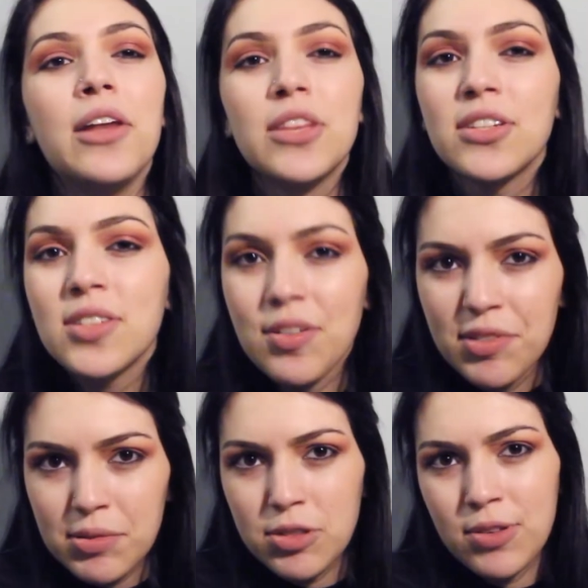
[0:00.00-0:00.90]
And there's a
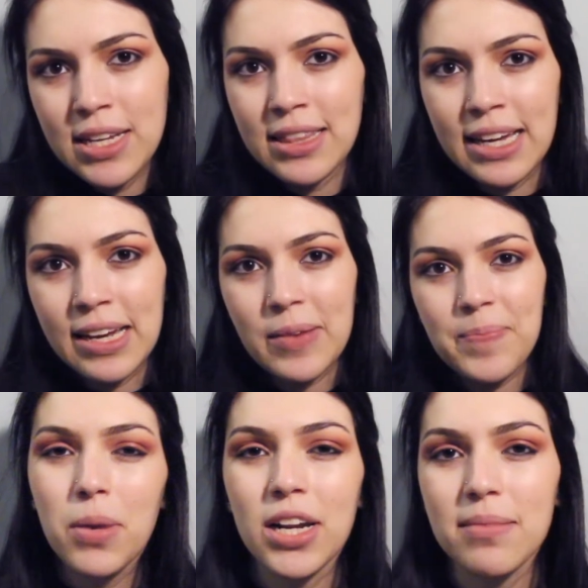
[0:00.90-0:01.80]
difference between like
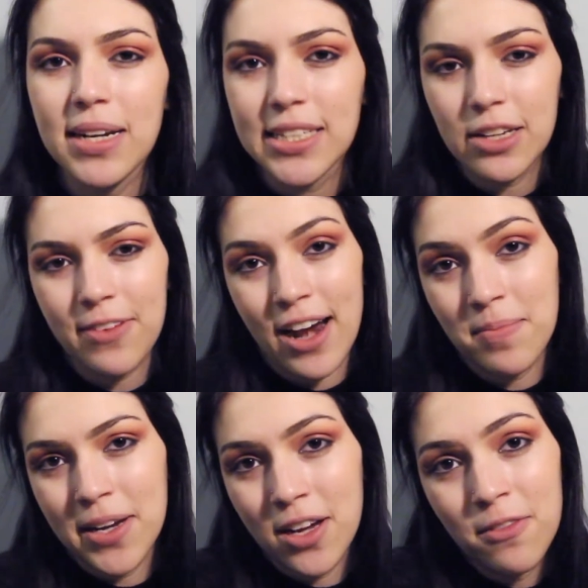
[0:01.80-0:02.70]
putting myself out of
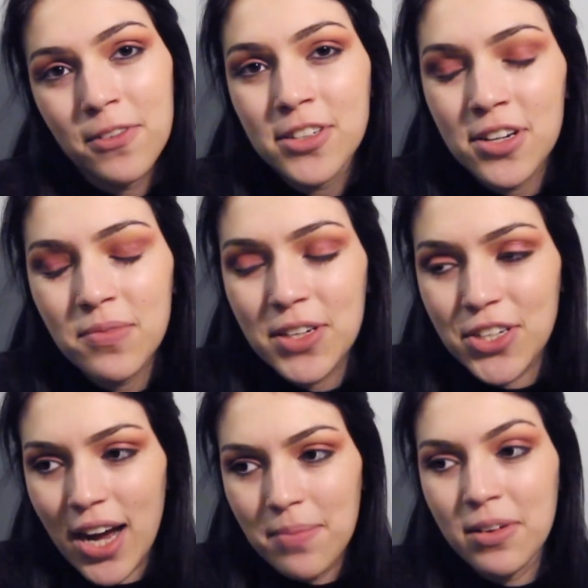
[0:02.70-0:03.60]
my comfort zone,
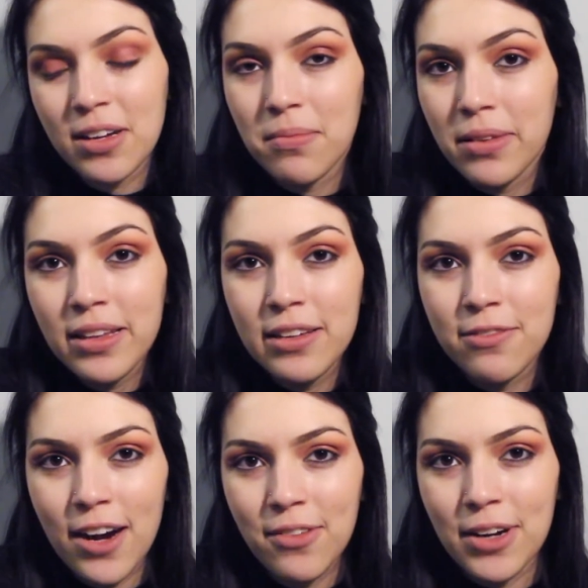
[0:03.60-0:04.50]
which I'm completely
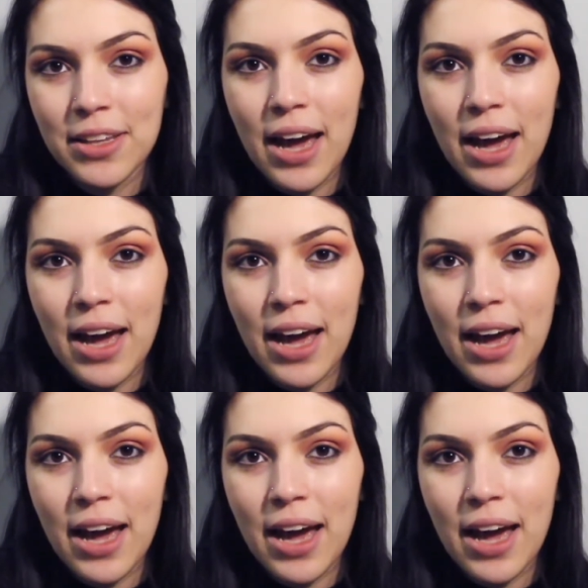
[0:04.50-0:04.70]
fine with.